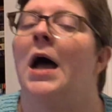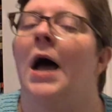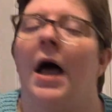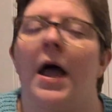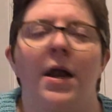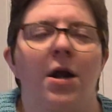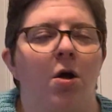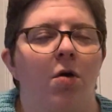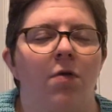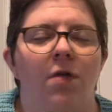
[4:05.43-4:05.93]

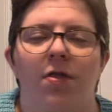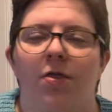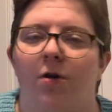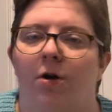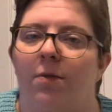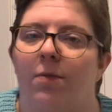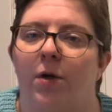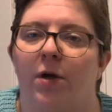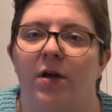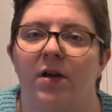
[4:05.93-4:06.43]
I know the
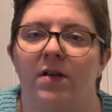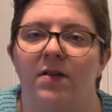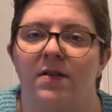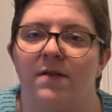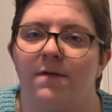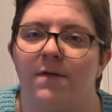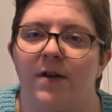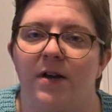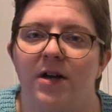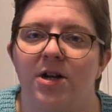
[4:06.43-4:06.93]
third book
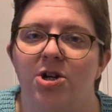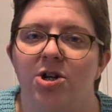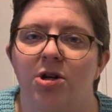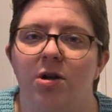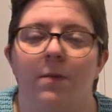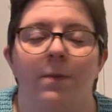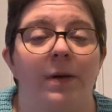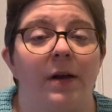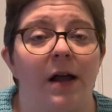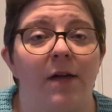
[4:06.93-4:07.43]
isn't finished,
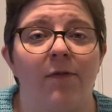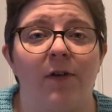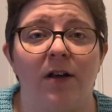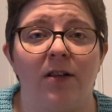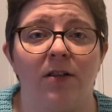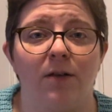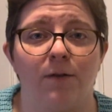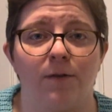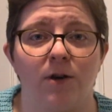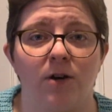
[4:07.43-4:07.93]
but I've
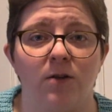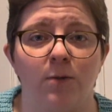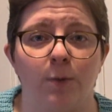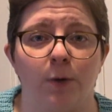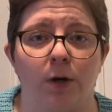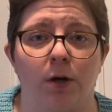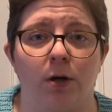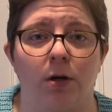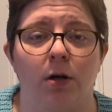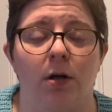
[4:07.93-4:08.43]
read the first
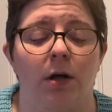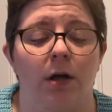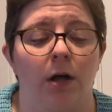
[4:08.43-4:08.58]
book.